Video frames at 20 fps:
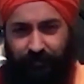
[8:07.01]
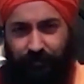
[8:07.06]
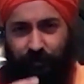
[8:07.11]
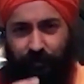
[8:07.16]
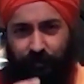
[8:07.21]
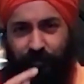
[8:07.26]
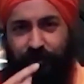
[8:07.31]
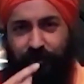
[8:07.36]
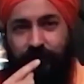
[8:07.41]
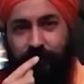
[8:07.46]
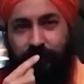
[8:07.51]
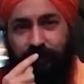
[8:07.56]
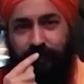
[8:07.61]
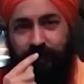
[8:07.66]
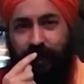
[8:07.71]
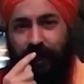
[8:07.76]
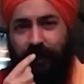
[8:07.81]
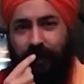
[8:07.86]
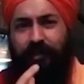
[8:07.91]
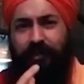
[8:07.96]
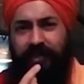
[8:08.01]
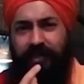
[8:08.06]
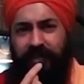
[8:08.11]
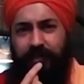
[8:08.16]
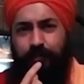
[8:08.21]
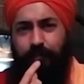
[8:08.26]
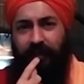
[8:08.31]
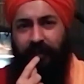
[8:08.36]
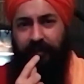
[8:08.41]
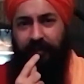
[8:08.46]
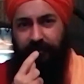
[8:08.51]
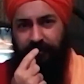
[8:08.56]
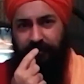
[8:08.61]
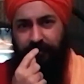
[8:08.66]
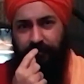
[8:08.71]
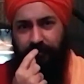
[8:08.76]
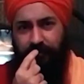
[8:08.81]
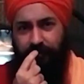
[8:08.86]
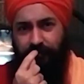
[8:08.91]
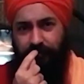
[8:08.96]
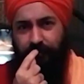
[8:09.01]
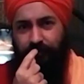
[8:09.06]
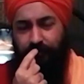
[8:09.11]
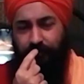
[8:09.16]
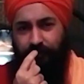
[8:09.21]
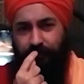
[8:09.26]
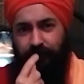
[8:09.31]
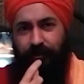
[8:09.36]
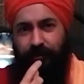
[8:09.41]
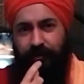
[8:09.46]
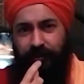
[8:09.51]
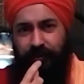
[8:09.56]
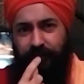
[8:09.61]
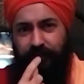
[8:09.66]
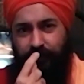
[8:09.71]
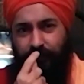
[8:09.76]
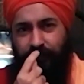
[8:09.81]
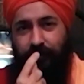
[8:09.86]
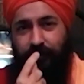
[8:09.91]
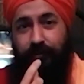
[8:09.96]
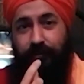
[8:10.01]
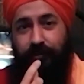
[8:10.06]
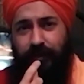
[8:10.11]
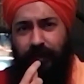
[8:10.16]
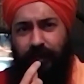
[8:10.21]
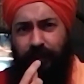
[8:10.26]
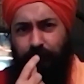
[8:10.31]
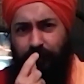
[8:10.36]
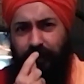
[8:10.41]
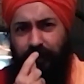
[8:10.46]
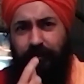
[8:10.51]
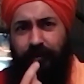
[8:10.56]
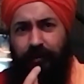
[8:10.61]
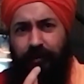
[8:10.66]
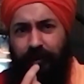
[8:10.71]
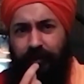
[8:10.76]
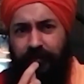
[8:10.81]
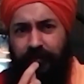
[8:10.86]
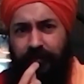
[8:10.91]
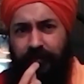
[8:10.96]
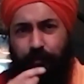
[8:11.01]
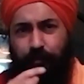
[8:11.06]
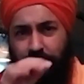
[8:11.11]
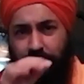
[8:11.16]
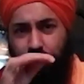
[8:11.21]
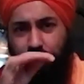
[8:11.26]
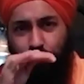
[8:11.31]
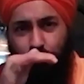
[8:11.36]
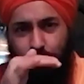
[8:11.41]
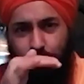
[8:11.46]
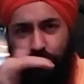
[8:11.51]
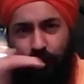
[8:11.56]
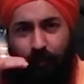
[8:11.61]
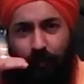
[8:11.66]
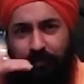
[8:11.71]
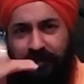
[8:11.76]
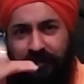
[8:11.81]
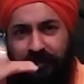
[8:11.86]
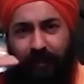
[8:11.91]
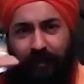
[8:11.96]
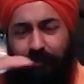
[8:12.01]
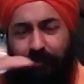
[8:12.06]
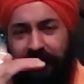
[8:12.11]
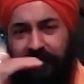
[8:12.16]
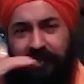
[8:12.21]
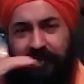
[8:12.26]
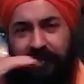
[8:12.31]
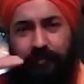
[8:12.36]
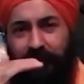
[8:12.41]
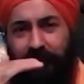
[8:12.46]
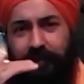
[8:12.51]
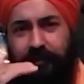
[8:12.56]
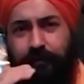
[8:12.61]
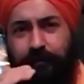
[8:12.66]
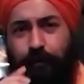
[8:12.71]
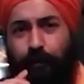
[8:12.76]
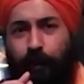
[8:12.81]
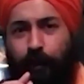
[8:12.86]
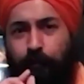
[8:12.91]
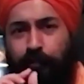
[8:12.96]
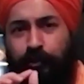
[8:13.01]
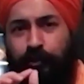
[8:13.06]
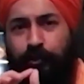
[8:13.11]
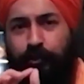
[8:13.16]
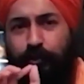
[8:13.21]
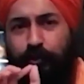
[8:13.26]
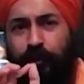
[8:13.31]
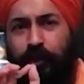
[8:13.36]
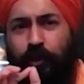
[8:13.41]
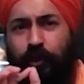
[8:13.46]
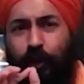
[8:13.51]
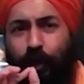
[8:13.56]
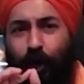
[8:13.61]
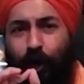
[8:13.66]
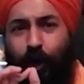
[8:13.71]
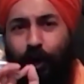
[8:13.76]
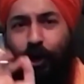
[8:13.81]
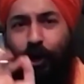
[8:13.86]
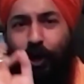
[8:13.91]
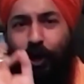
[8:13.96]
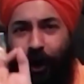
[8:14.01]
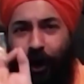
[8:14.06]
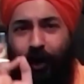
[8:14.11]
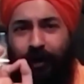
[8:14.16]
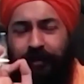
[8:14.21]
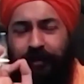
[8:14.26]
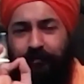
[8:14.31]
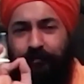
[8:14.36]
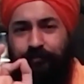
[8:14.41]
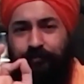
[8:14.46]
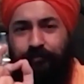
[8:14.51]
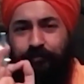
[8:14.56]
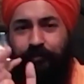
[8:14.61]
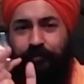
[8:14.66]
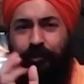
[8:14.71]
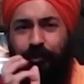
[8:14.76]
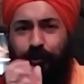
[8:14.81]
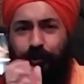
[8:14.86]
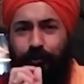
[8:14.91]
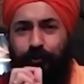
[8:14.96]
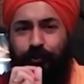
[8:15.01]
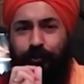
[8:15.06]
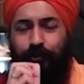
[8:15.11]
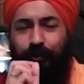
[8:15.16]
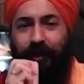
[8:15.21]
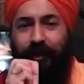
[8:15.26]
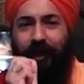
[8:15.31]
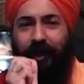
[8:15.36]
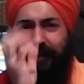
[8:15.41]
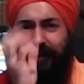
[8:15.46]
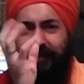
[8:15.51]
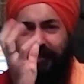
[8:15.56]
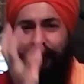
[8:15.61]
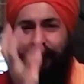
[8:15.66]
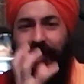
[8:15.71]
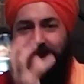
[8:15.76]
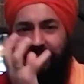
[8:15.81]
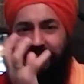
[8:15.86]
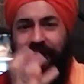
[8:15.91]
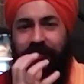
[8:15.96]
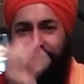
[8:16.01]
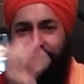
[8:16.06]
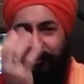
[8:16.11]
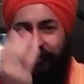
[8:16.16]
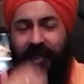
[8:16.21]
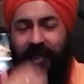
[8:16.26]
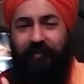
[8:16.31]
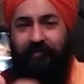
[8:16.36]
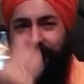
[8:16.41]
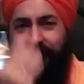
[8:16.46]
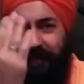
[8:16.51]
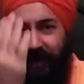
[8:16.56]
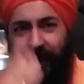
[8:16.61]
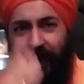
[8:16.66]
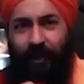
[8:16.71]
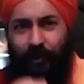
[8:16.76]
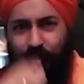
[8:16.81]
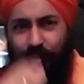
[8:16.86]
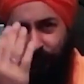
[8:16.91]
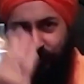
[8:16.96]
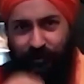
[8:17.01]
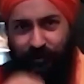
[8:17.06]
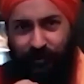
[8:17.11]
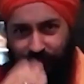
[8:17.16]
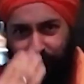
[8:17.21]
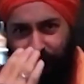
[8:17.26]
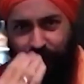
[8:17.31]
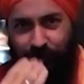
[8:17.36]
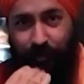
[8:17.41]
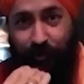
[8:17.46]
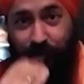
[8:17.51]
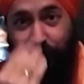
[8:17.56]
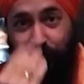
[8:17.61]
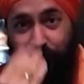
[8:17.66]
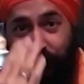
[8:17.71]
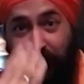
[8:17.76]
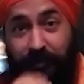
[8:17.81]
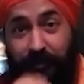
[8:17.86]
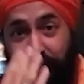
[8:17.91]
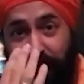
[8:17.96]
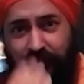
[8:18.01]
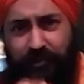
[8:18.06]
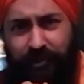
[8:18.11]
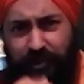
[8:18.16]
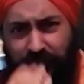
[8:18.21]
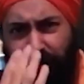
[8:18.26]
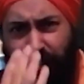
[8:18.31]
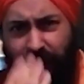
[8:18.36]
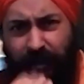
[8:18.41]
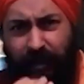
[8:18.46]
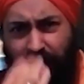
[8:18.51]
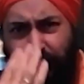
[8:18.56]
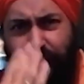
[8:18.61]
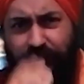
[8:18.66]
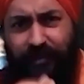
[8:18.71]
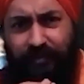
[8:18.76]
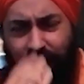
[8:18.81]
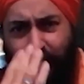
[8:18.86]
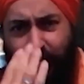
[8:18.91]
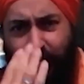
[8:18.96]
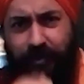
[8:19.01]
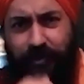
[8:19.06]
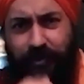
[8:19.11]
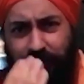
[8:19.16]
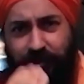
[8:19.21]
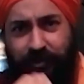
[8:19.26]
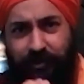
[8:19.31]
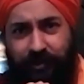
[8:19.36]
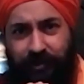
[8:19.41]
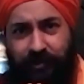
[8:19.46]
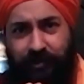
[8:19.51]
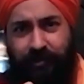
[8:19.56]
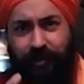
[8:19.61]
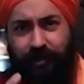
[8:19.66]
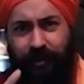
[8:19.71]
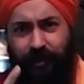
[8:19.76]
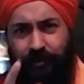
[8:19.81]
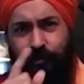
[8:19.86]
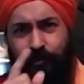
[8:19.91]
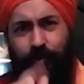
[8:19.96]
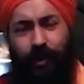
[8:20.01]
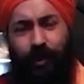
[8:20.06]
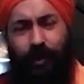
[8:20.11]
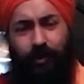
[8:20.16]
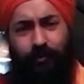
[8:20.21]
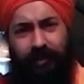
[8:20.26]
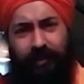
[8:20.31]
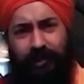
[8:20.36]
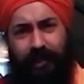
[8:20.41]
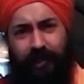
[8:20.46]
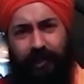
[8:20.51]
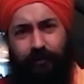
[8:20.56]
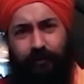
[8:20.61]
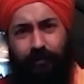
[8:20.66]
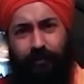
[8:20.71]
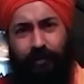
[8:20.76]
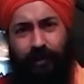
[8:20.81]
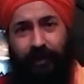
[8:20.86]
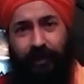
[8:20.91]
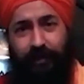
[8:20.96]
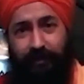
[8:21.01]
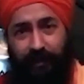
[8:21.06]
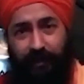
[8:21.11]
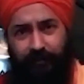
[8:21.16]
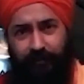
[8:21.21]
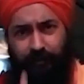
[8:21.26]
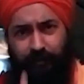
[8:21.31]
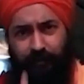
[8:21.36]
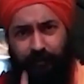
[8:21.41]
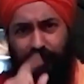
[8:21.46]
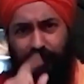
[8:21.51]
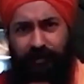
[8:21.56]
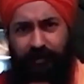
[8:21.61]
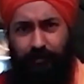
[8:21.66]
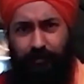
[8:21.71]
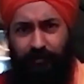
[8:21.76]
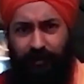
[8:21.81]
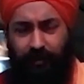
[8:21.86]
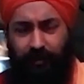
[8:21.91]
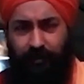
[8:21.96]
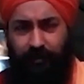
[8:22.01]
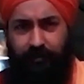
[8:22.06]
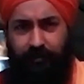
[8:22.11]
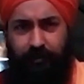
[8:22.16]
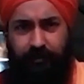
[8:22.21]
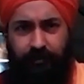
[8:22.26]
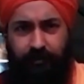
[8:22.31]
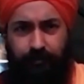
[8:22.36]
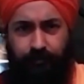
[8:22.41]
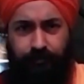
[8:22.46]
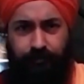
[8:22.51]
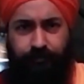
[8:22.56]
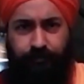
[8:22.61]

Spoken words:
So this is time and space. This is also time and space. You stop time and space, you only allow God to express itself, dance, the dance of Shiva, dance of consciousness. So how will that look like? That will look something like this.